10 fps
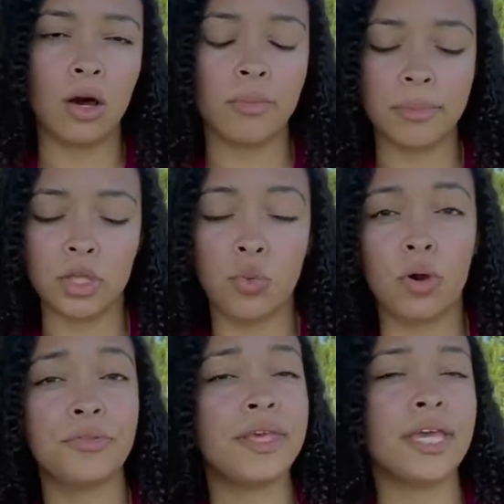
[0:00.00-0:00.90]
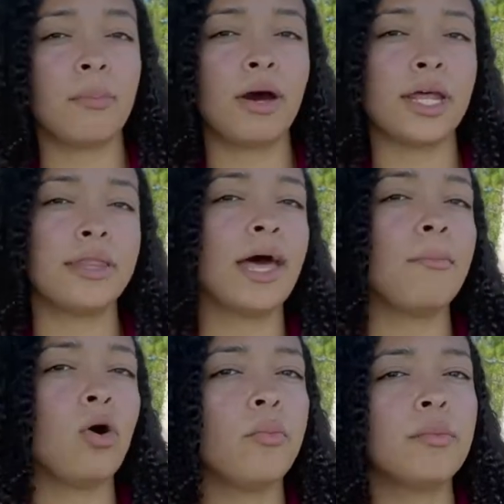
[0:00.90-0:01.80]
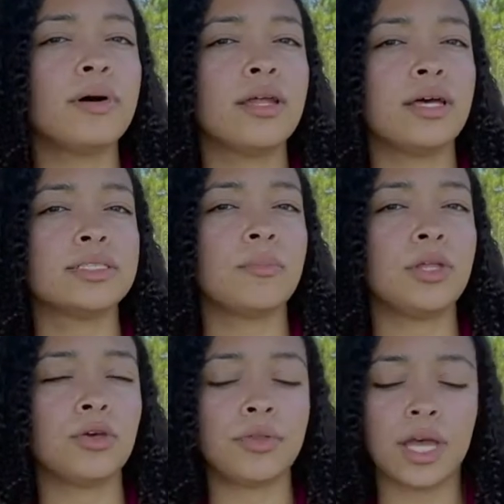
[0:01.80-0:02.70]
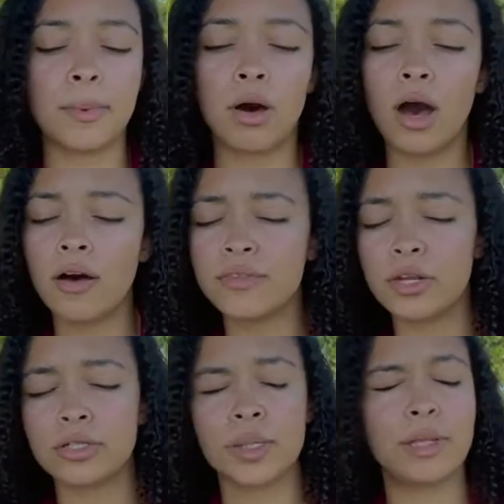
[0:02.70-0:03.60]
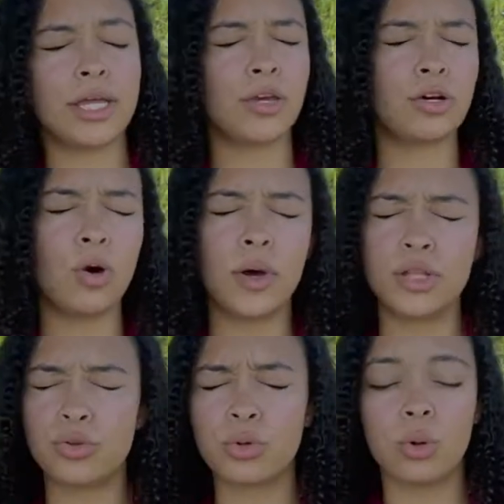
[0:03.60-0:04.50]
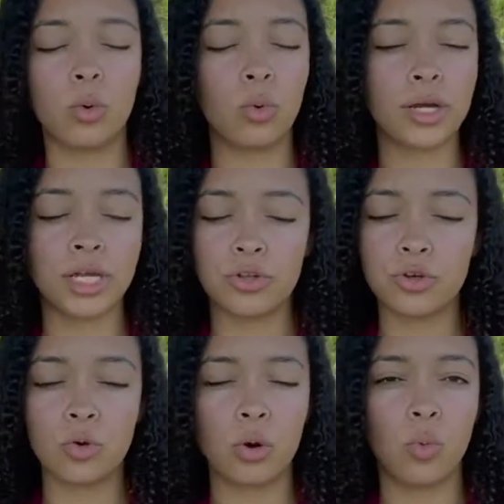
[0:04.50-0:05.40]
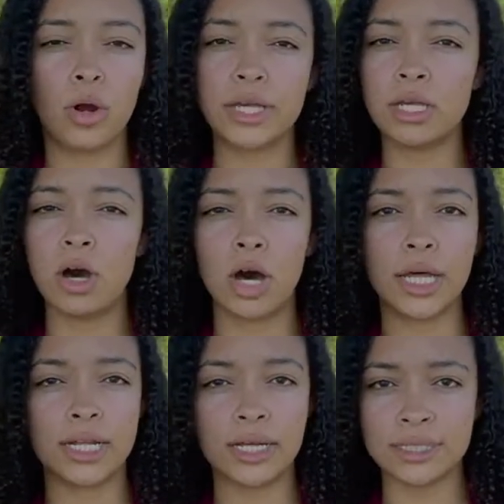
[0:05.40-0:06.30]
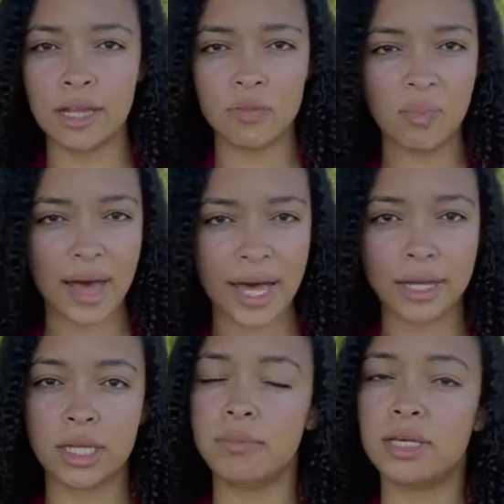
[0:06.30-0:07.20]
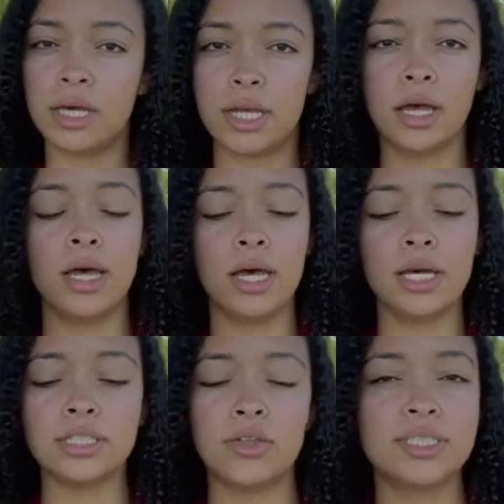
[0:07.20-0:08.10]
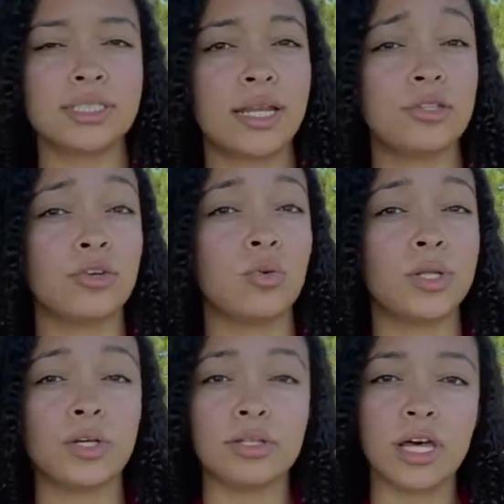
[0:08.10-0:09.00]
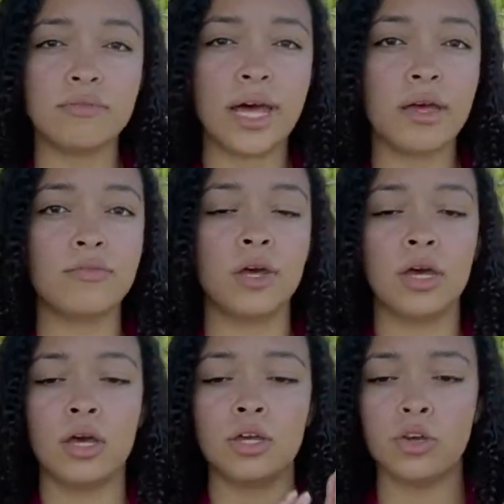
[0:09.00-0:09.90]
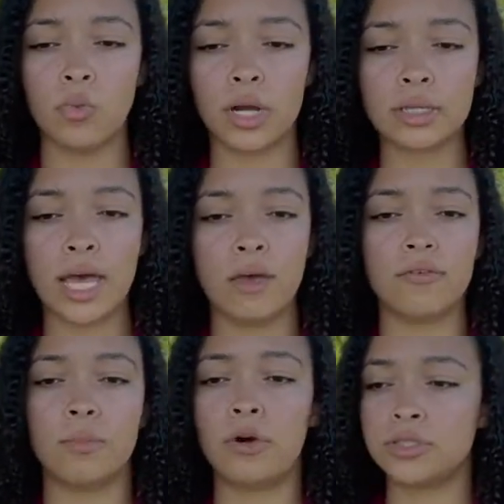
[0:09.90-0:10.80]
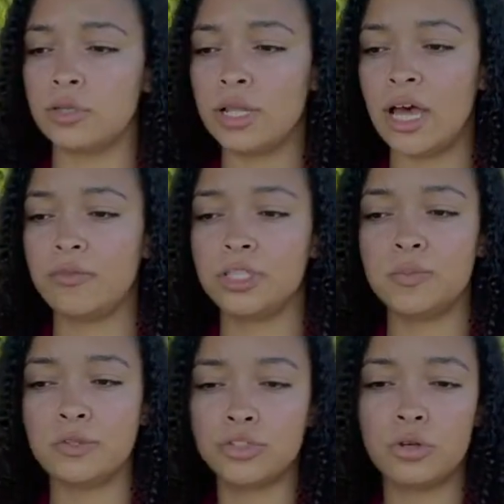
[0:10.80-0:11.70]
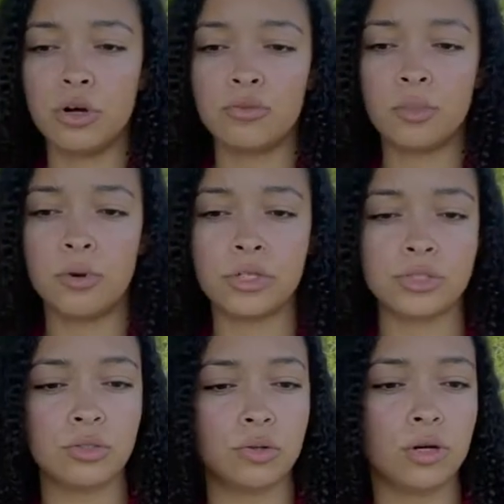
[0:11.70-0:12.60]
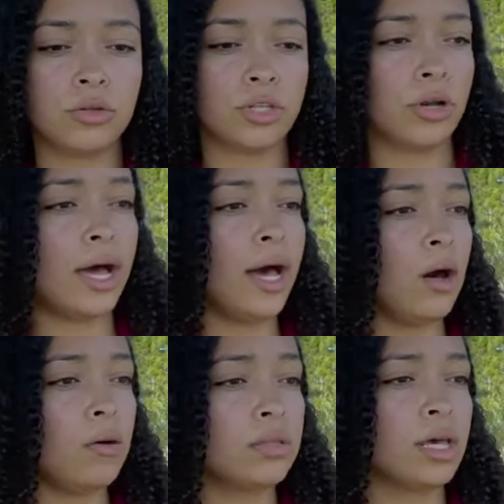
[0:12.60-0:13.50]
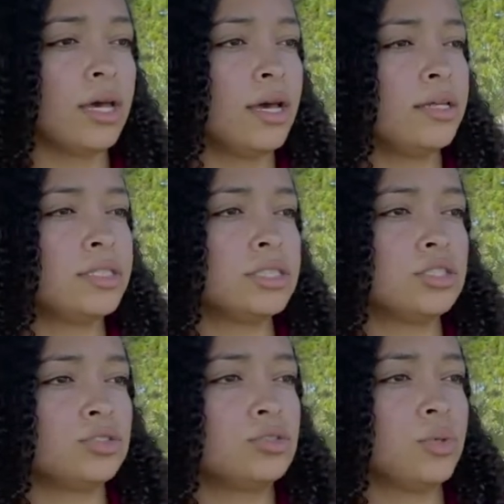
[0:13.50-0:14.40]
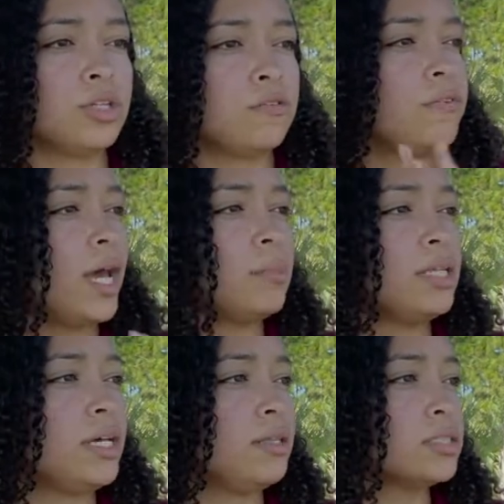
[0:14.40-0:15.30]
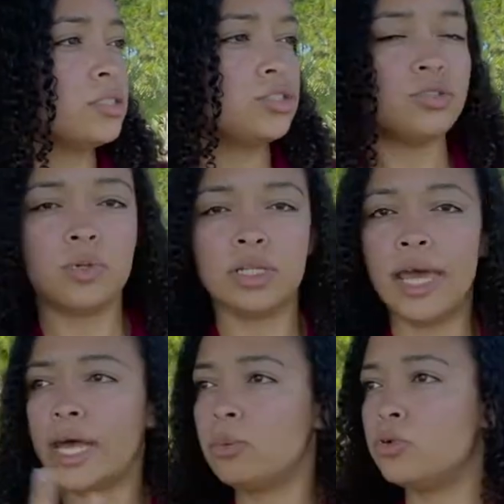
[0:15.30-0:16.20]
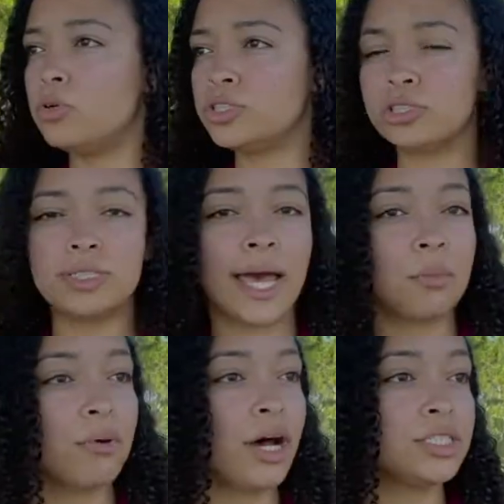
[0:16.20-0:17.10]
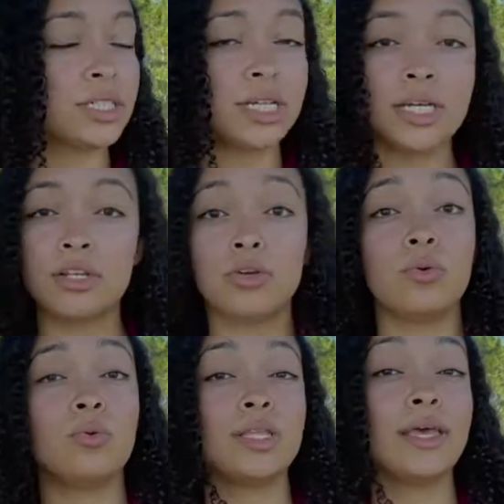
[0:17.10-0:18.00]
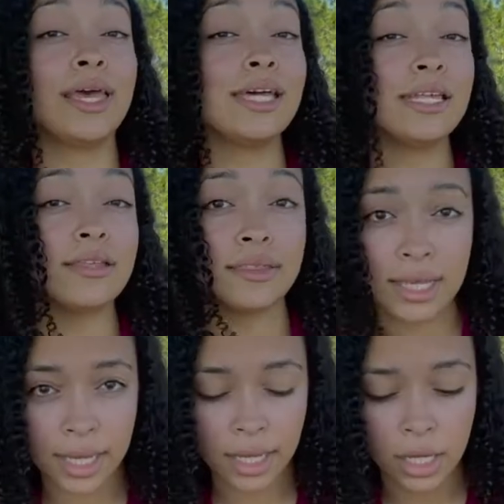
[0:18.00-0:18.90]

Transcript: Maybe you weren't thinking about it in that moment, but it is something you think about often, or something that you're going through or working on. It doesn't have to be bad, it could be good. So this could do with your love life, your work life, your personal life, your spiritual growth, your personal growth, your health. This could do with your family. This can do with animals, your side projects. It can do with anything.